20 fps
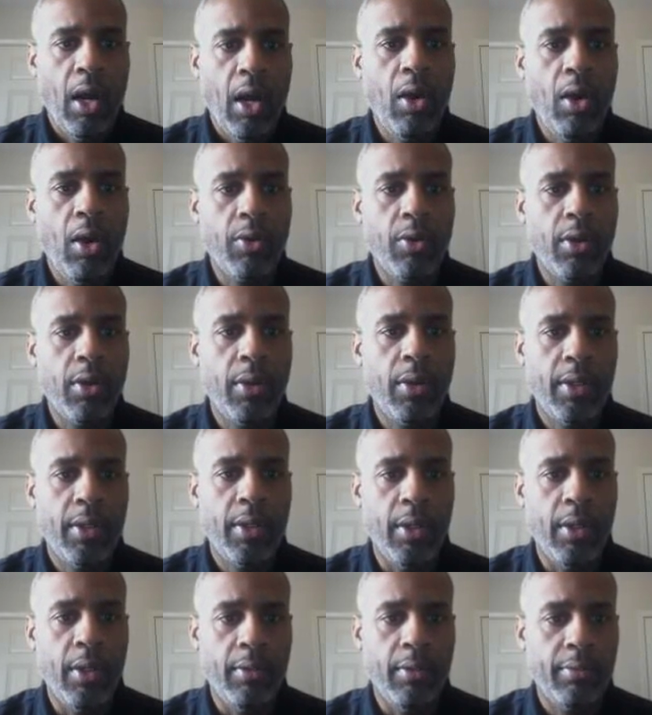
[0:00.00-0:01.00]
Oh, you know what?
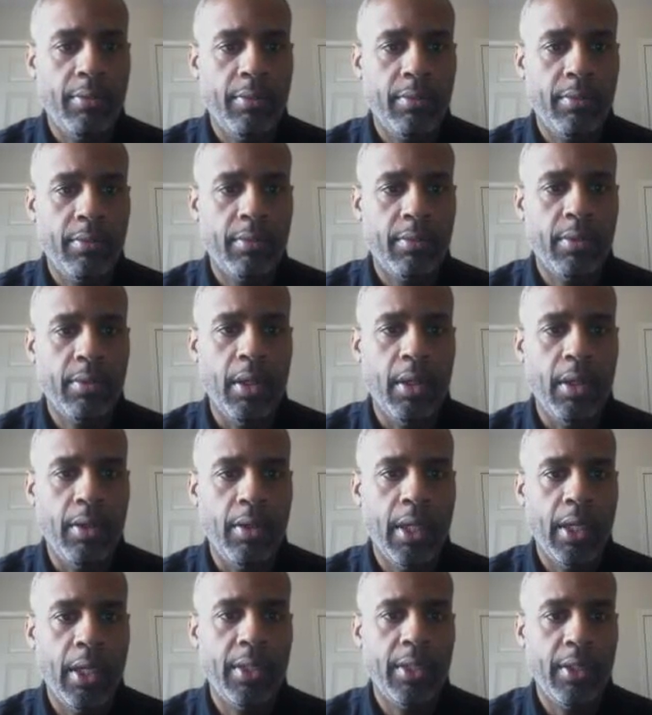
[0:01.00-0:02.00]
No,
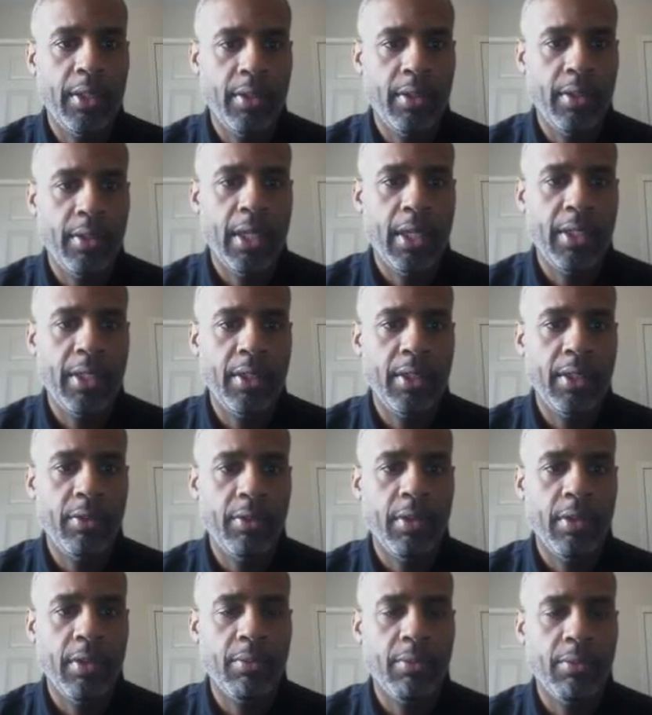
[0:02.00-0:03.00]
I did do
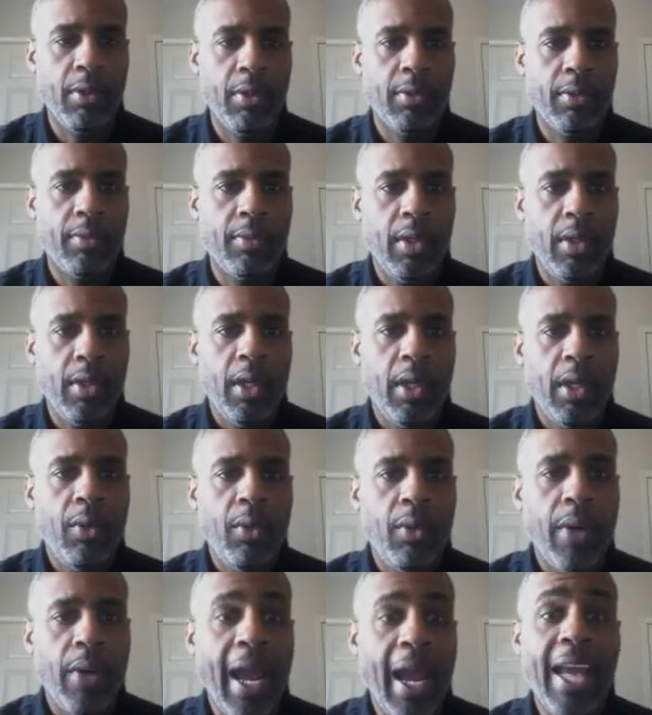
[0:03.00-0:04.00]
something wrong.
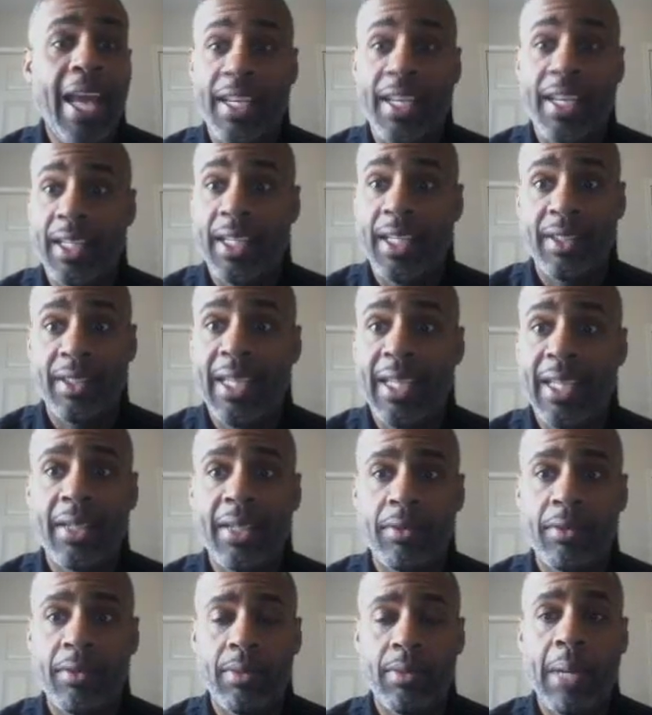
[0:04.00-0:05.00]
We're adding these,
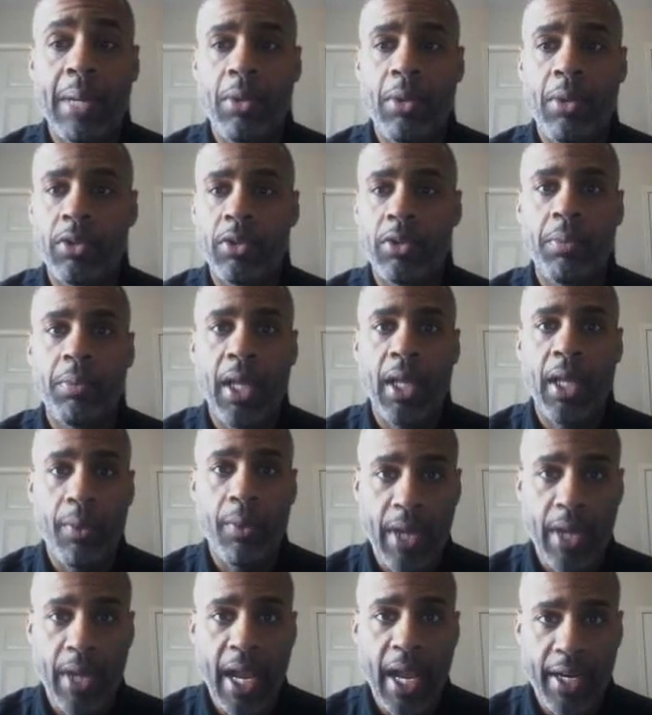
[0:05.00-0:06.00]
not
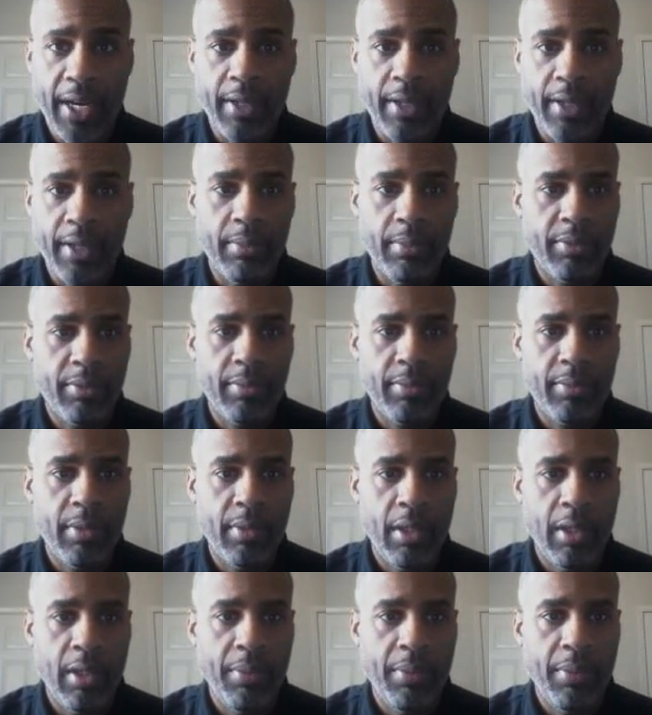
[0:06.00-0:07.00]
multiplying. We're adding them.
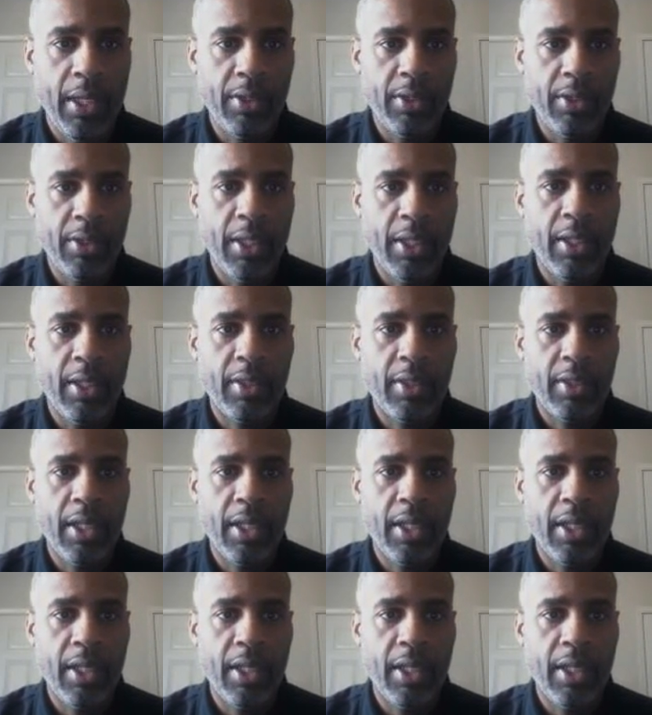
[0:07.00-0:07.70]
I apologize.